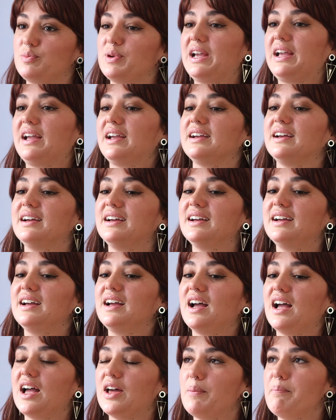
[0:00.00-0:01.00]
be
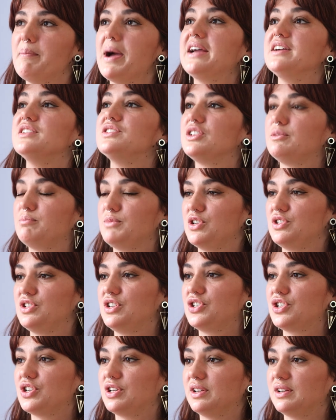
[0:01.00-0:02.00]
an amazing
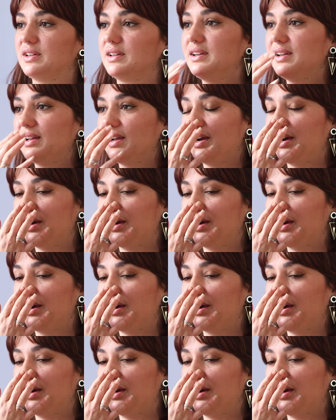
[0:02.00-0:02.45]
musician.